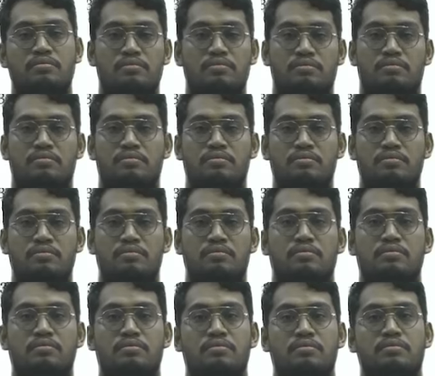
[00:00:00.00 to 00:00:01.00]

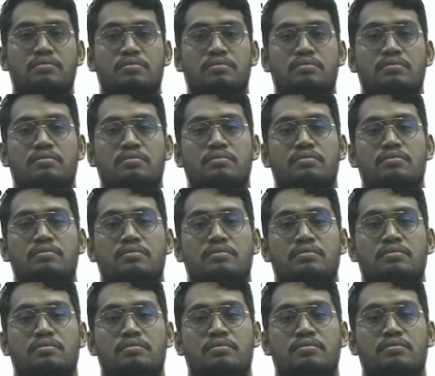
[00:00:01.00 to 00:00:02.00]

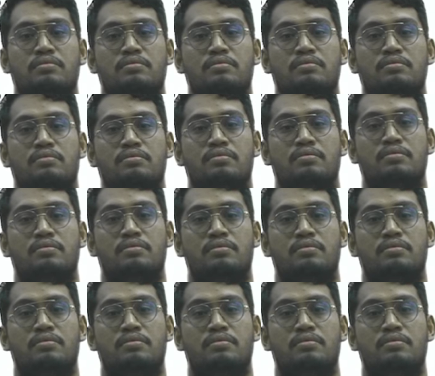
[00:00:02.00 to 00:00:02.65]
Nobody speaks.